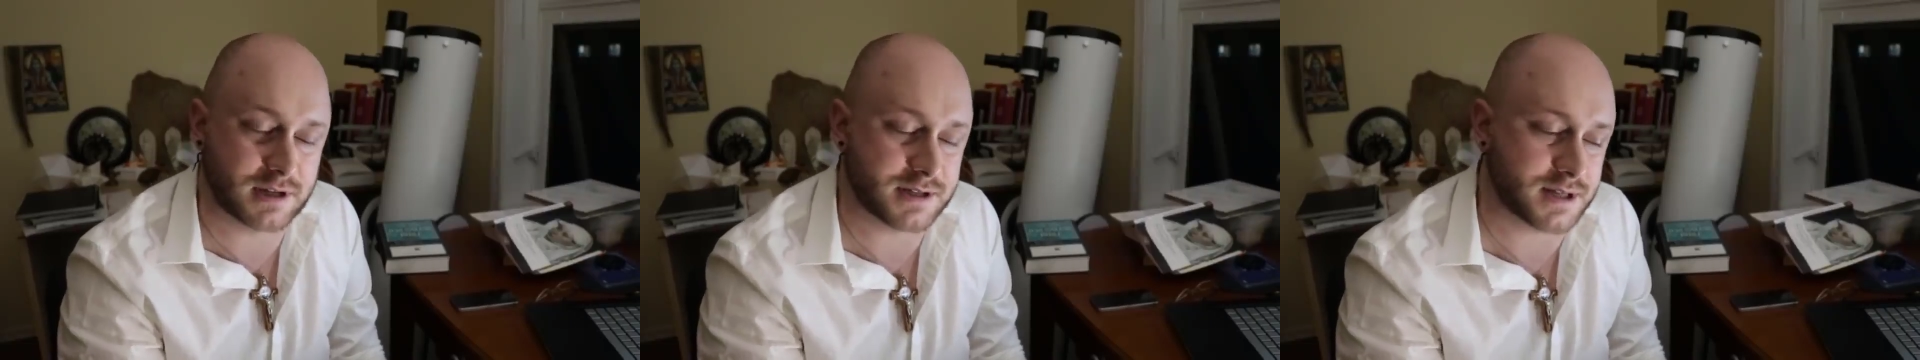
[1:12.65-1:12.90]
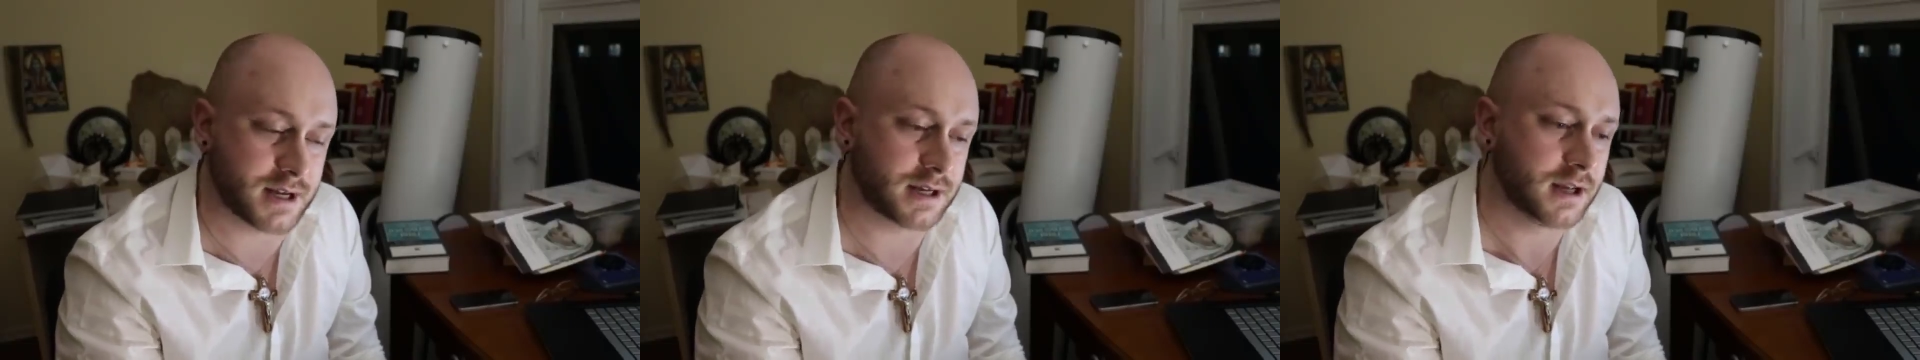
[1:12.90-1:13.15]
He
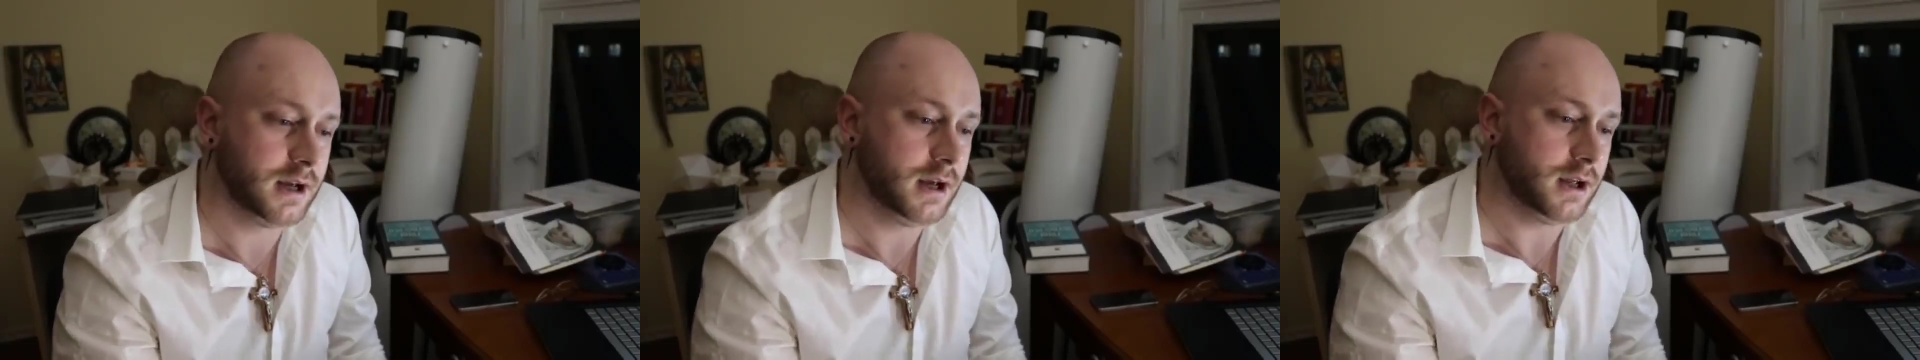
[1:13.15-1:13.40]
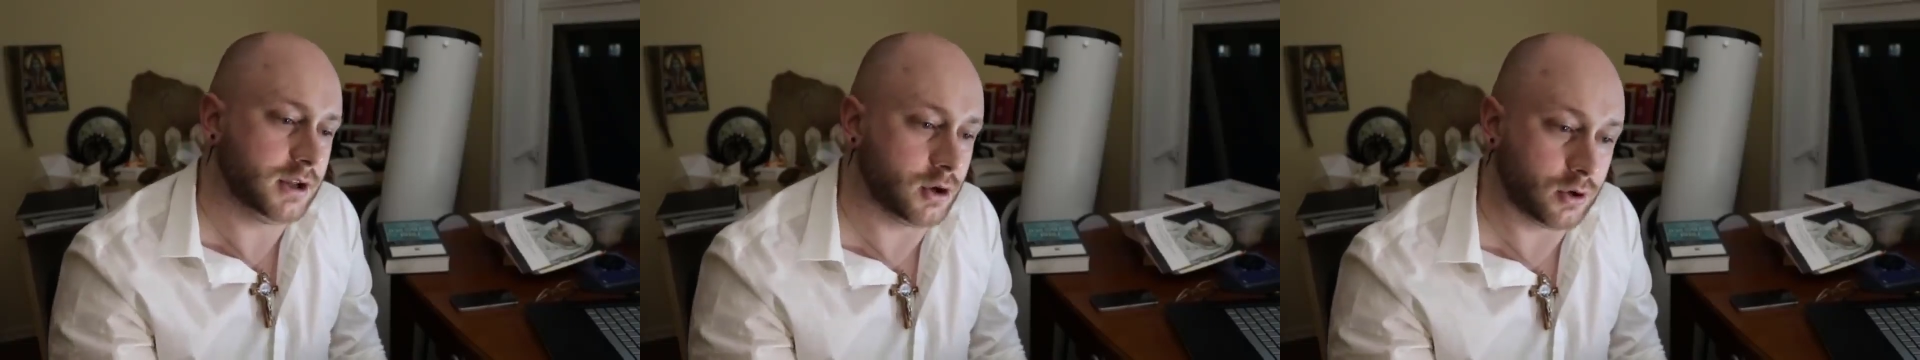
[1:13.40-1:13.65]
said,
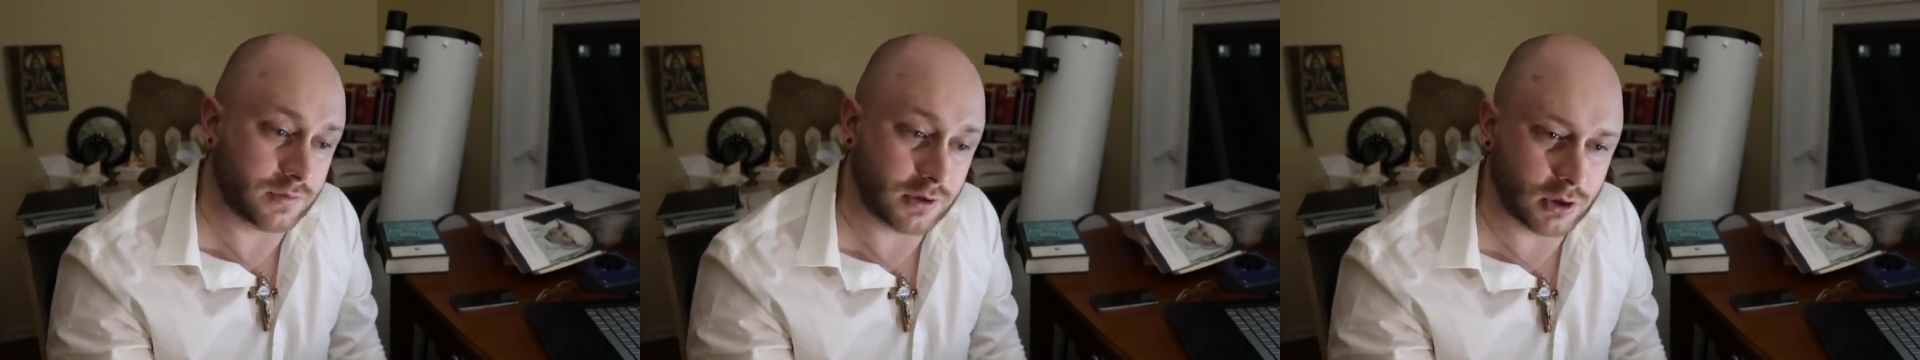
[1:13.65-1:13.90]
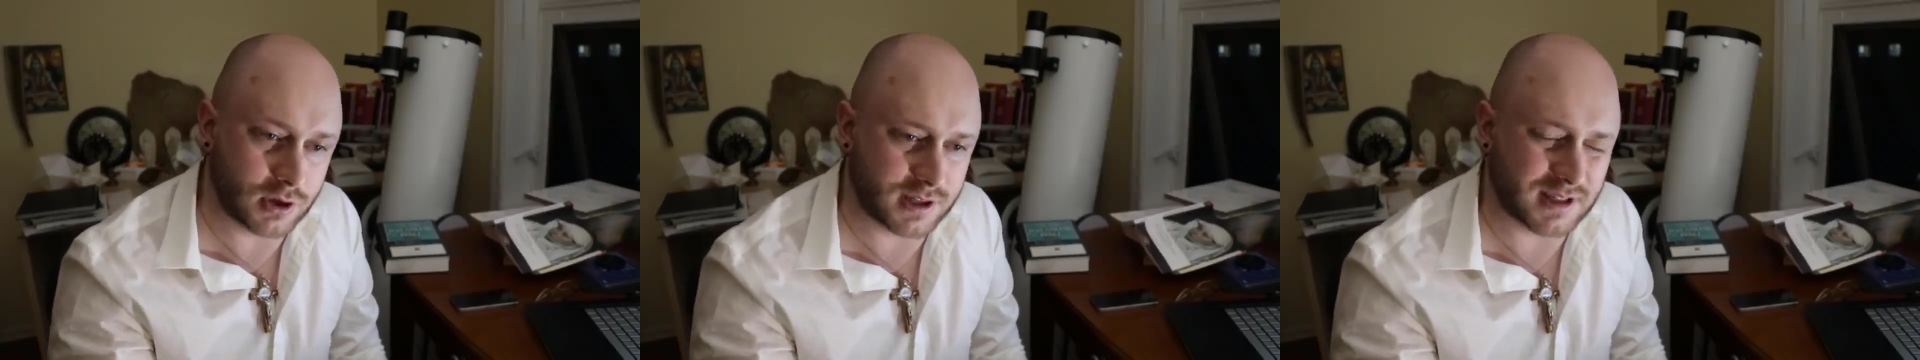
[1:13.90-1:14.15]
you know, if you
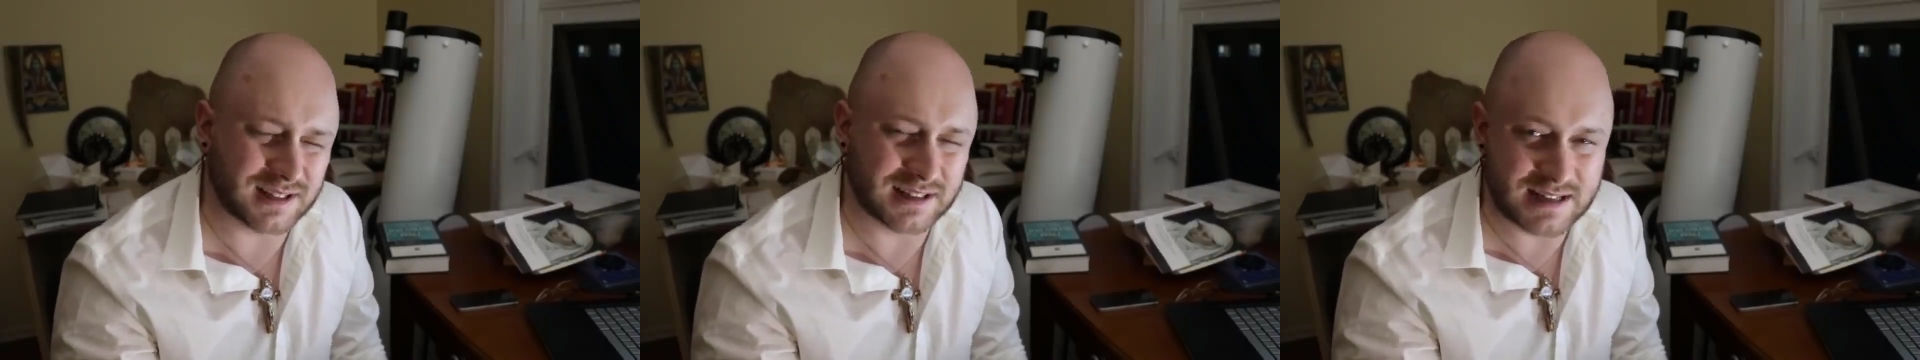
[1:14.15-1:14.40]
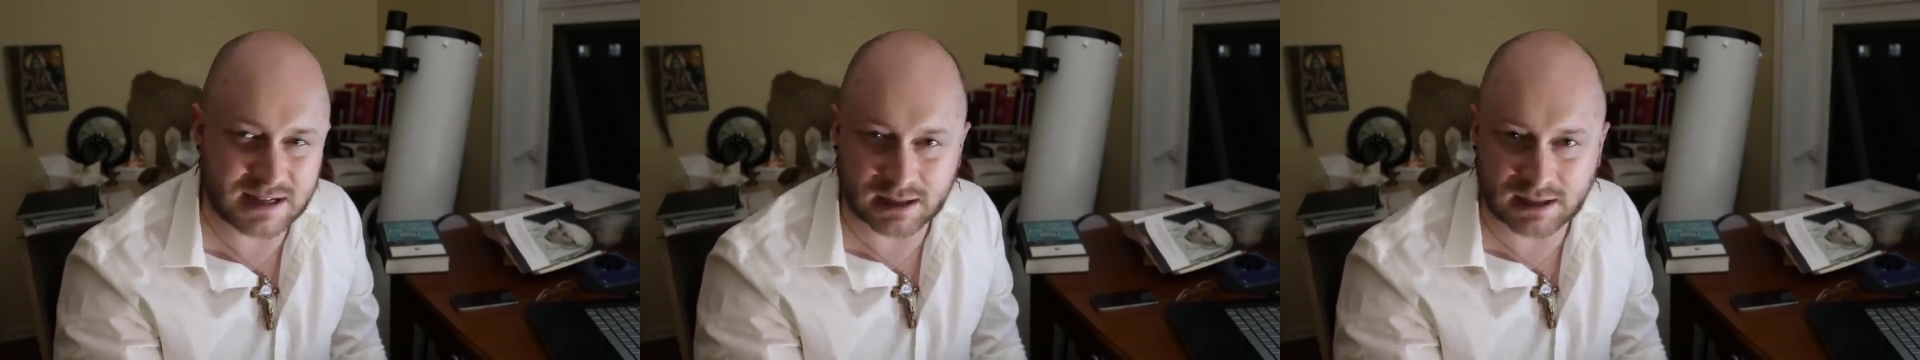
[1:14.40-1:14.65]
look at the
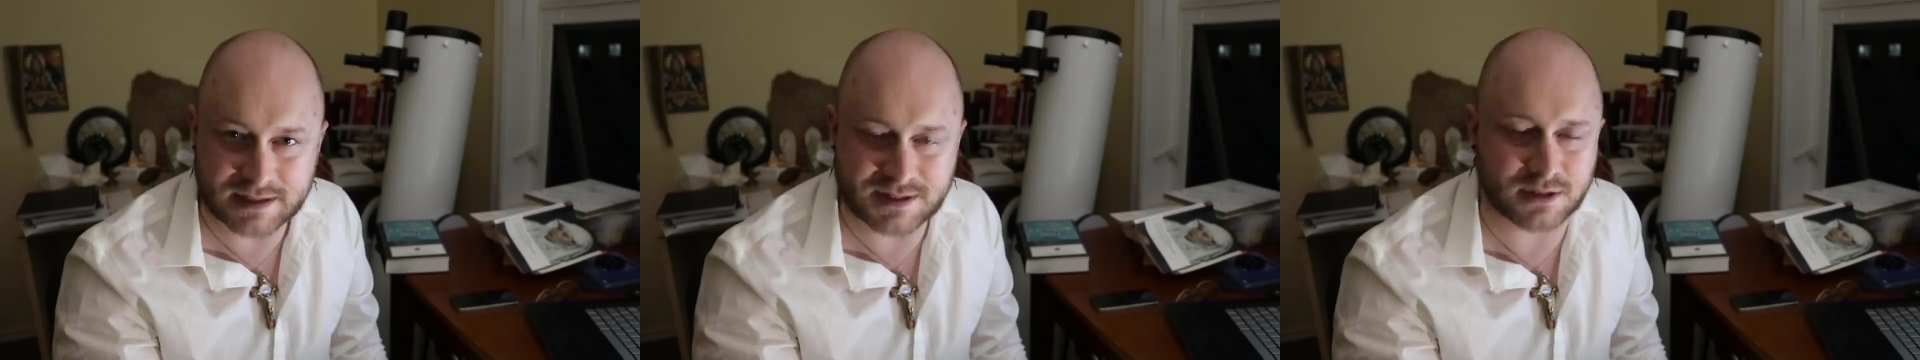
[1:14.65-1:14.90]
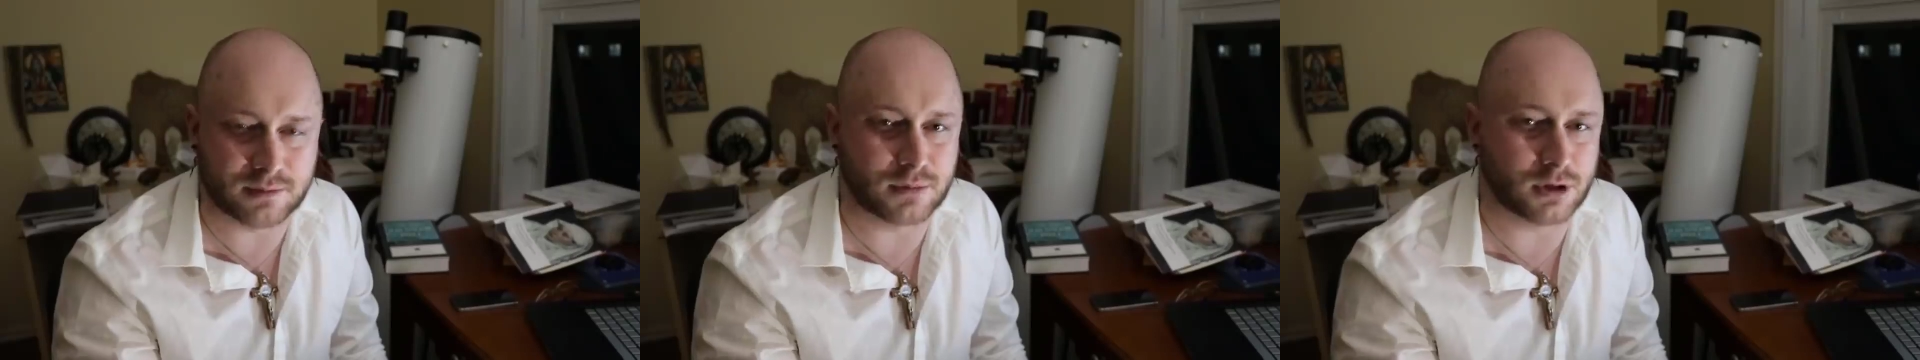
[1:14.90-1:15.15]
legalism,